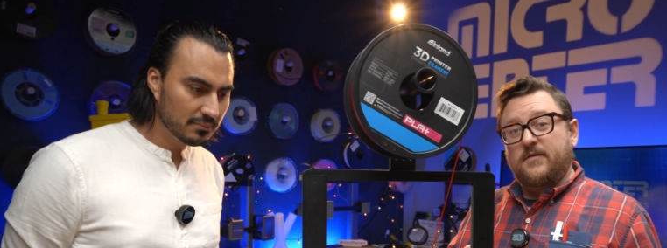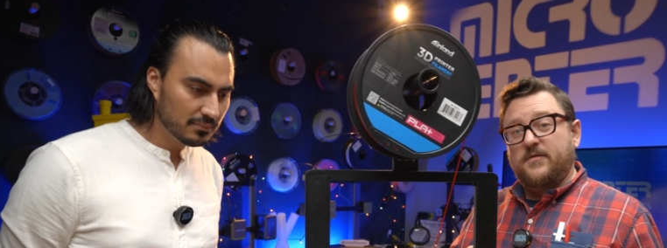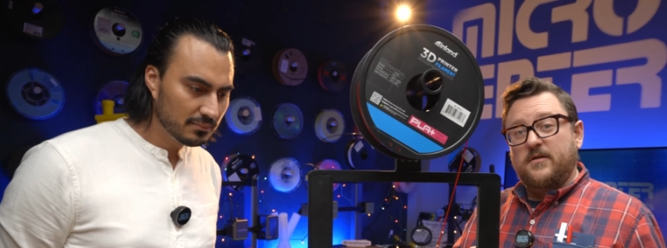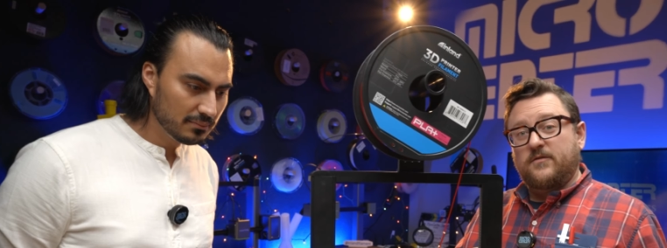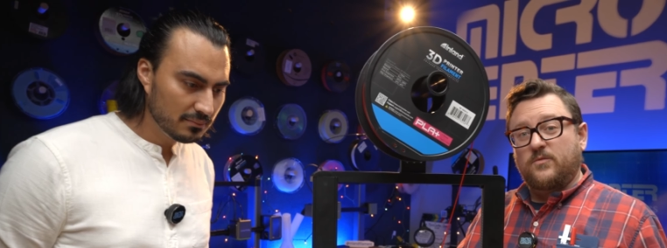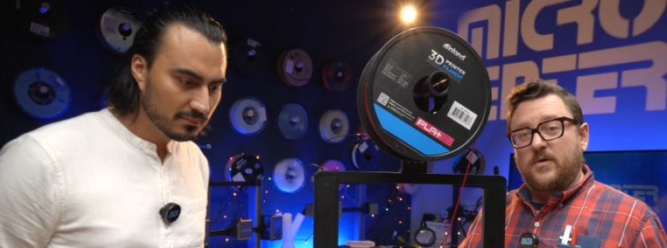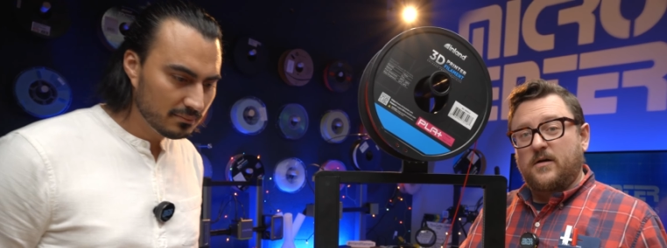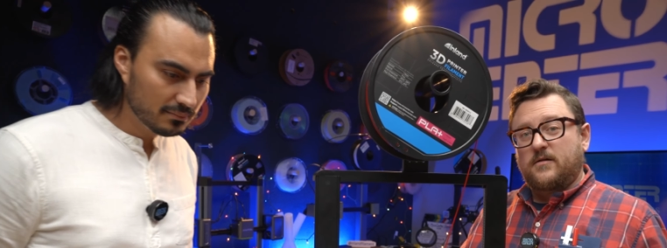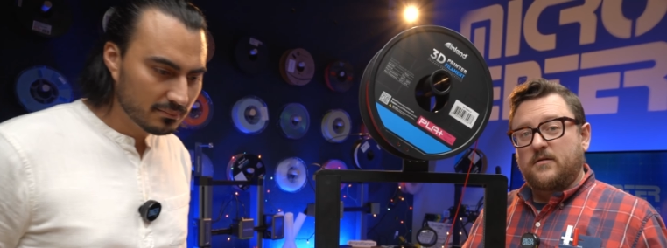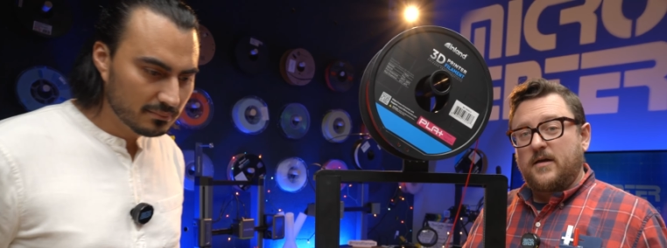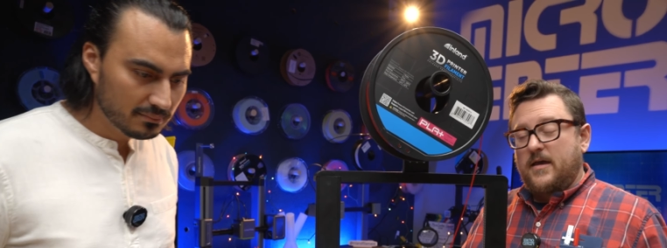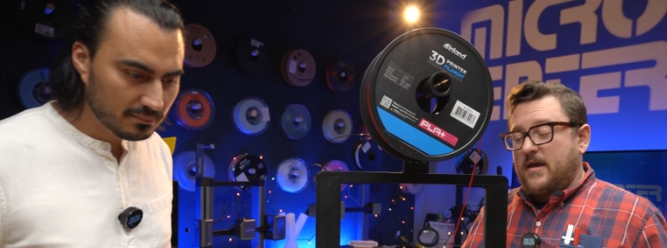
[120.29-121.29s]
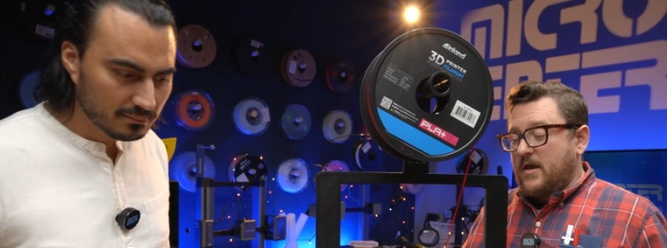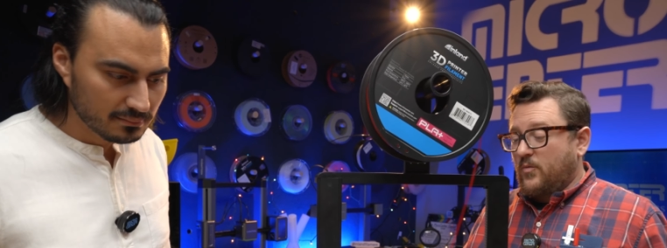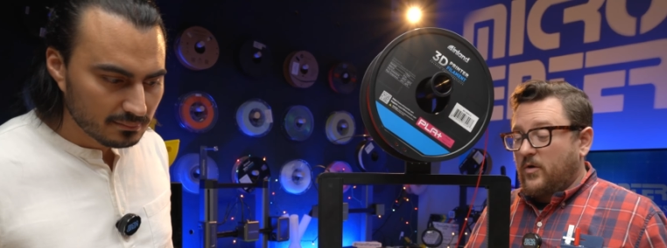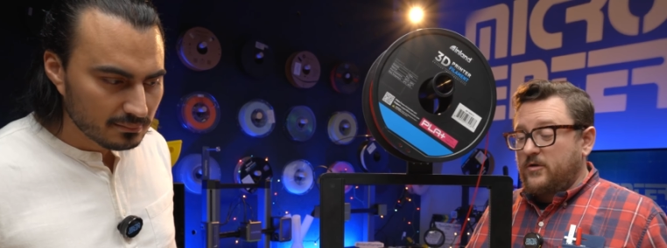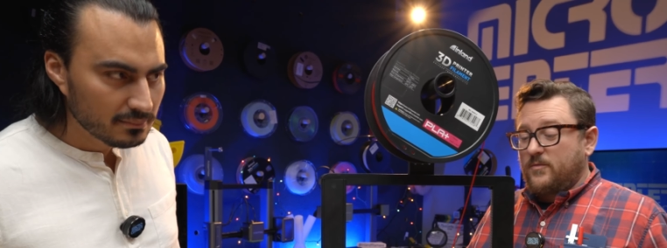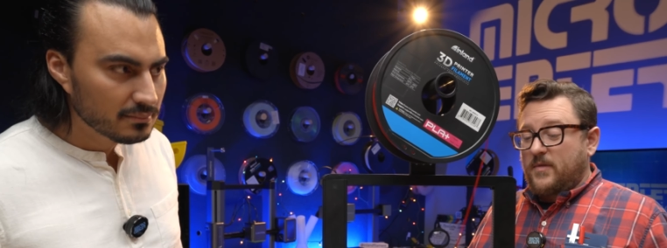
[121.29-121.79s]
Speaker 1: of it as well, and
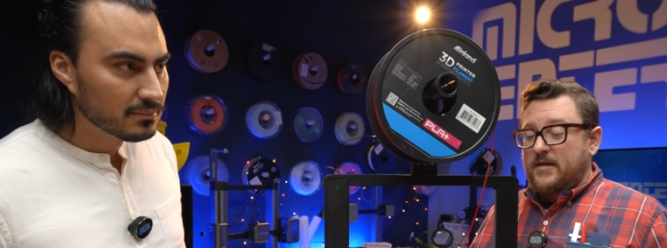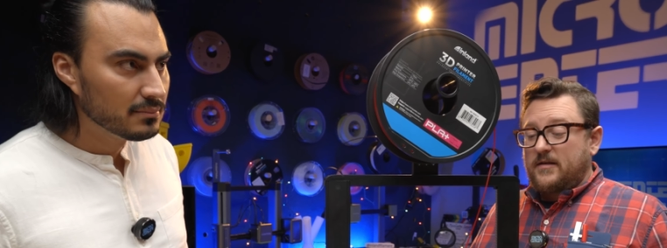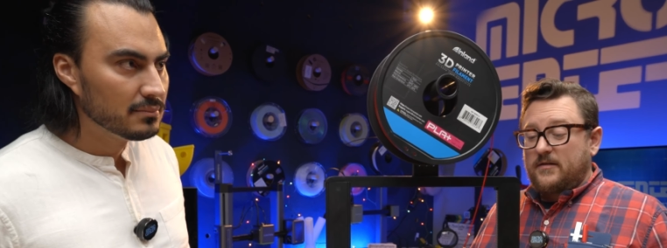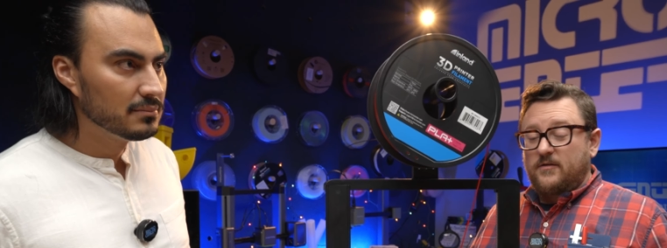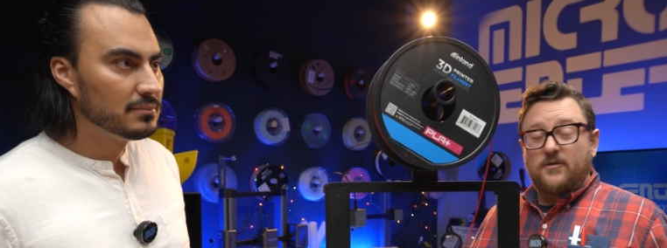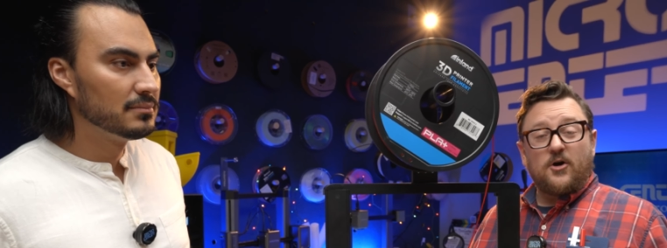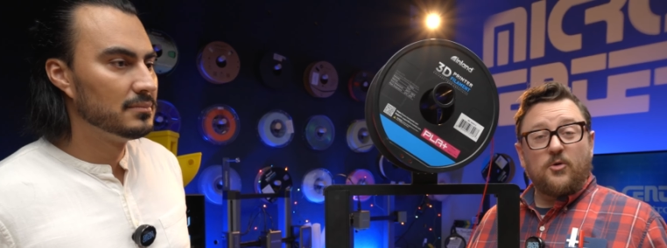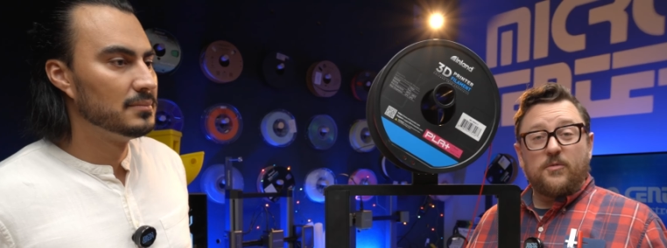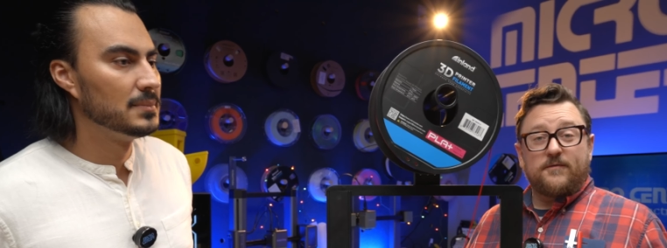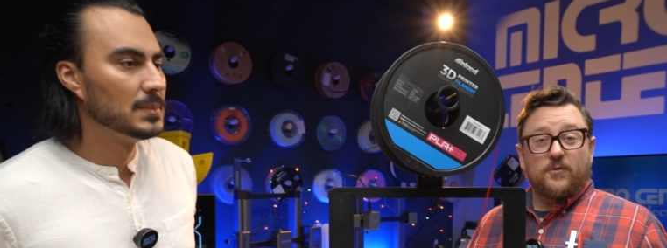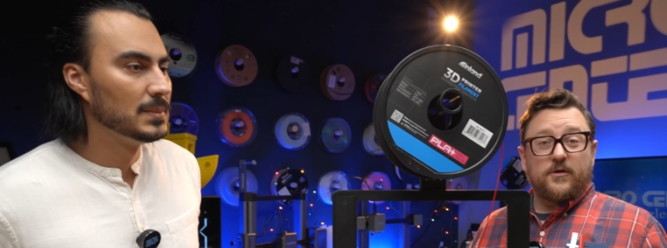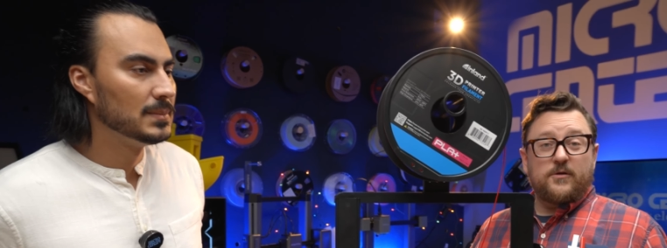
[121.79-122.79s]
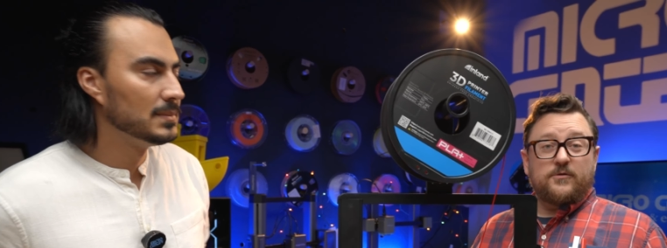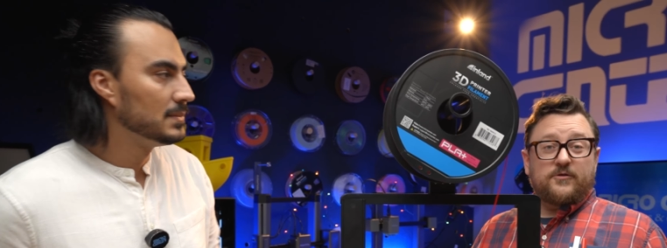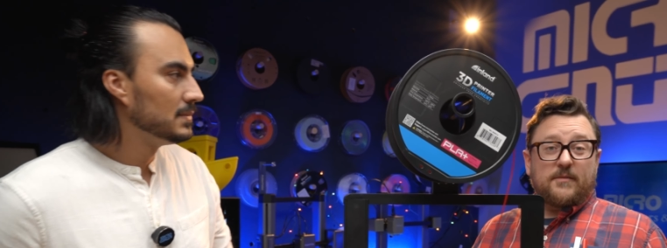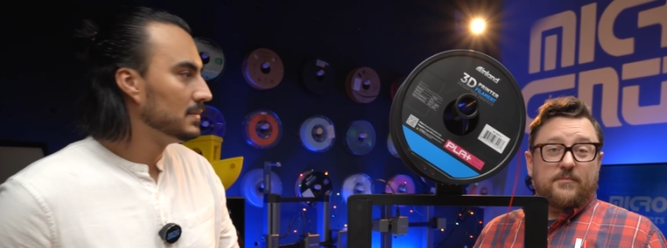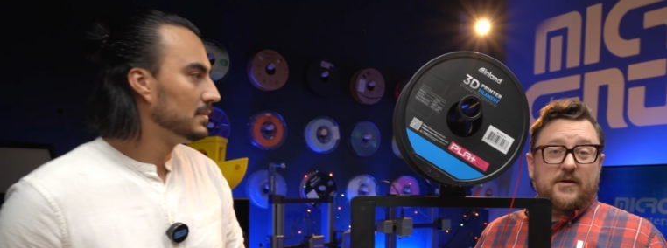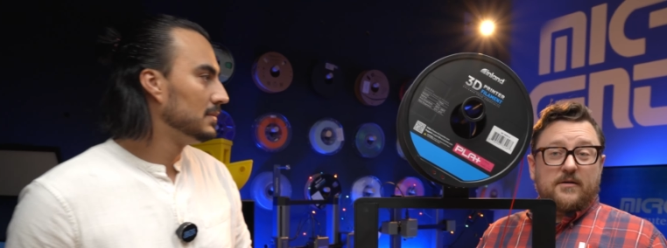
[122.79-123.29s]
what you might need to know before you
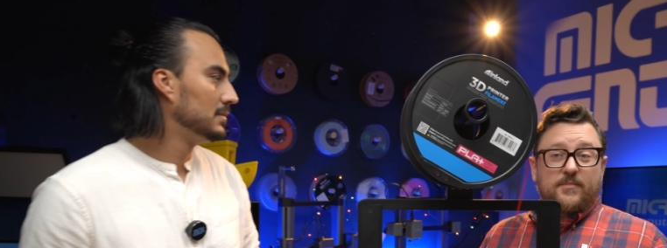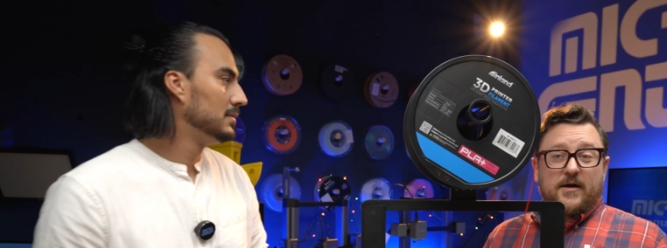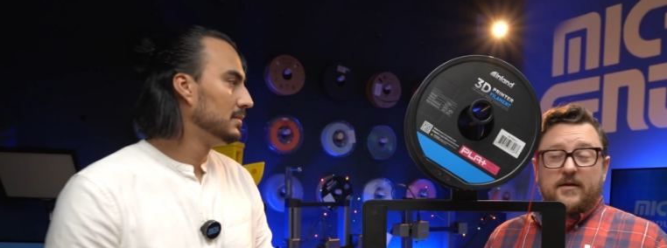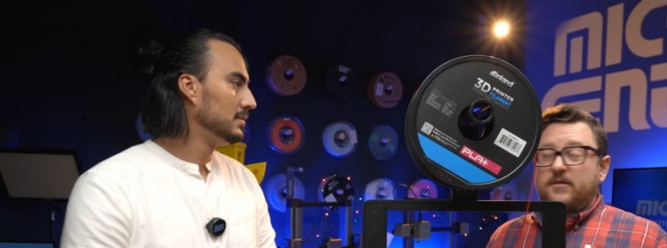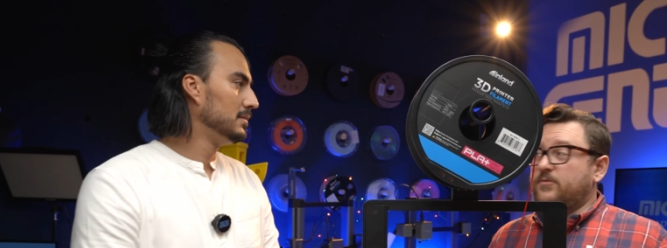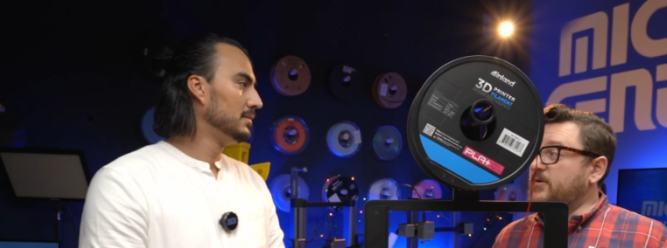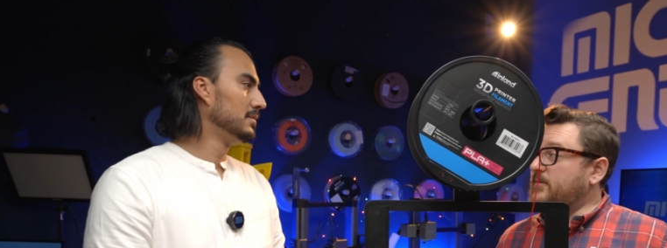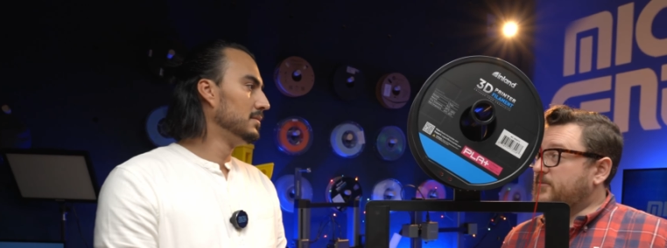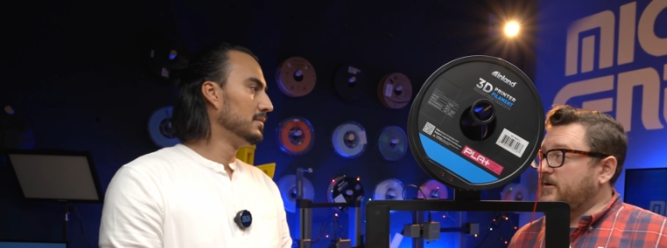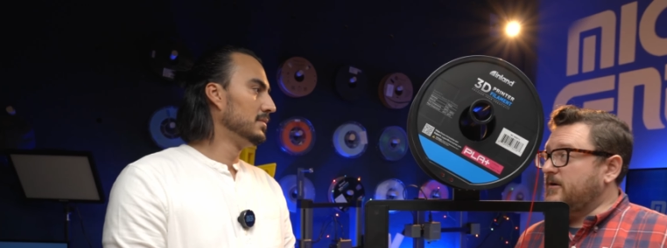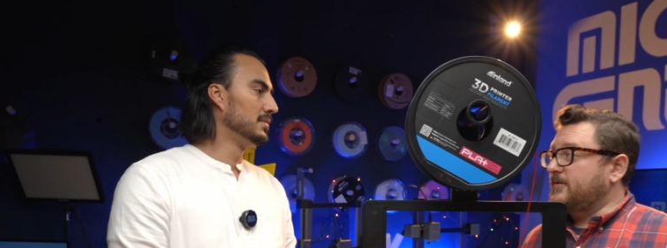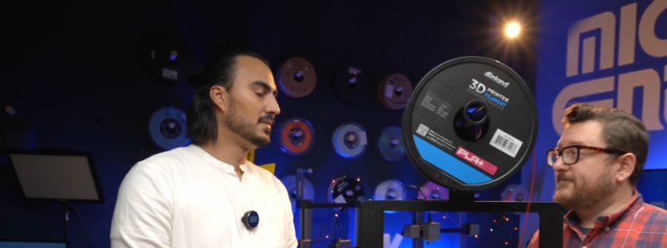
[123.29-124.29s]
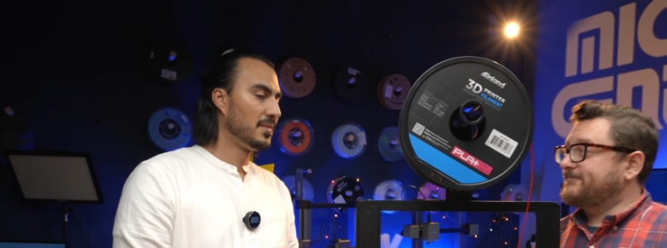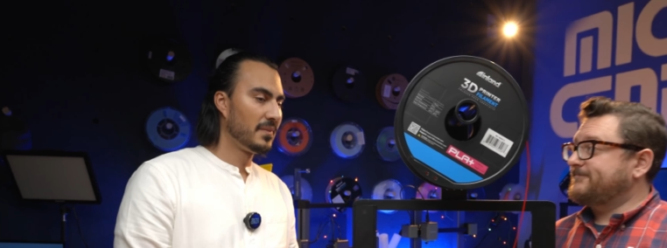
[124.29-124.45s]
jump into buying a three D printer.